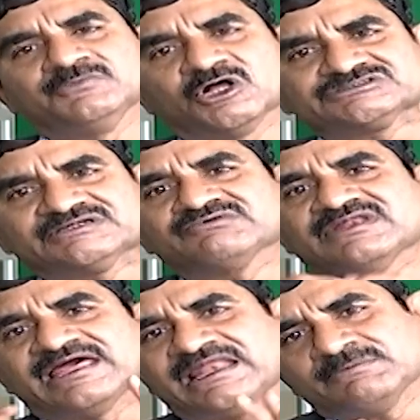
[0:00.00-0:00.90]
blockchain
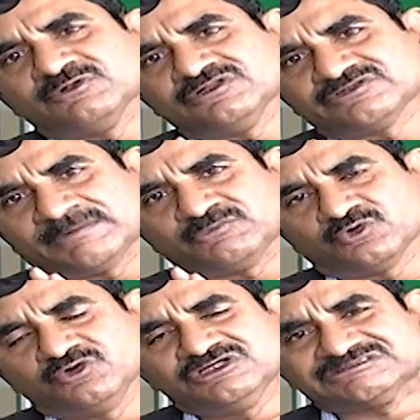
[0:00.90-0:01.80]
will enable them
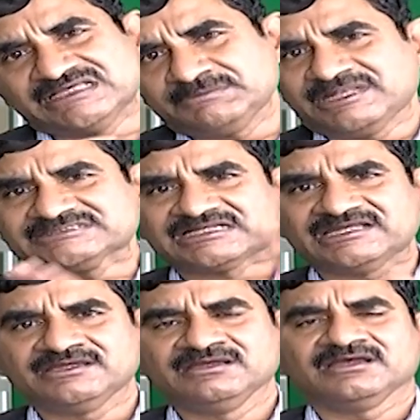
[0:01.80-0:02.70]
to
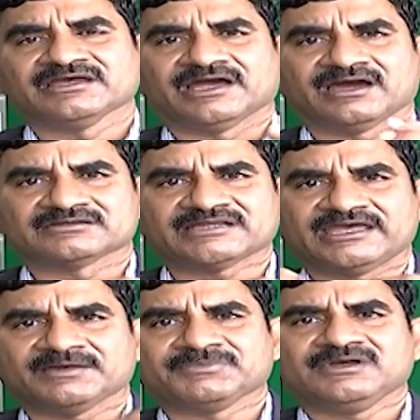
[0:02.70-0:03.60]
seamlessly uh,
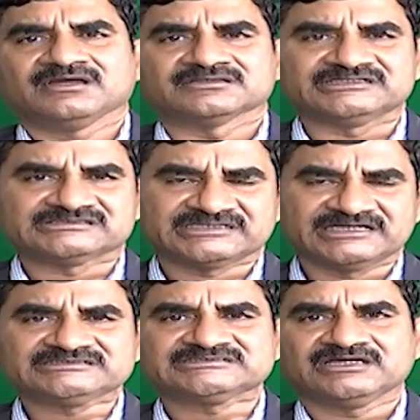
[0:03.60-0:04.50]
tie up the
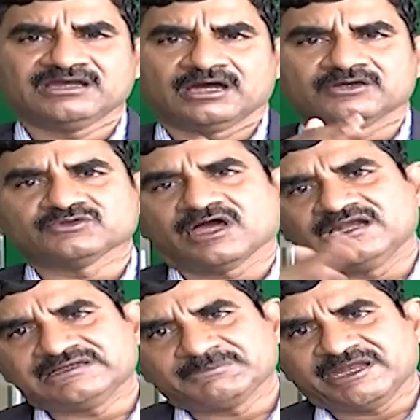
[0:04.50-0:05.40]
seeds uh, to the
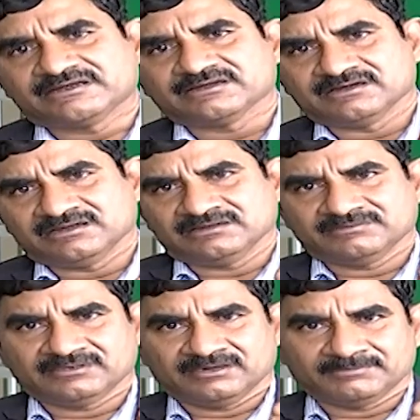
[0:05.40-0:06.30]
ultimate
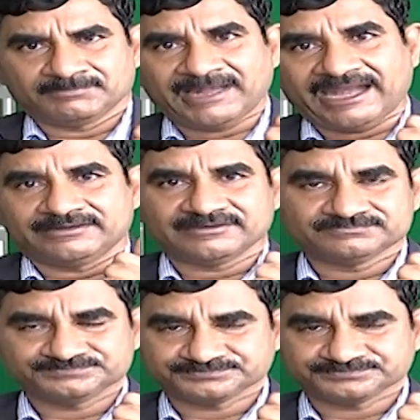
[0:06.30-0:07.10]
uh, plant.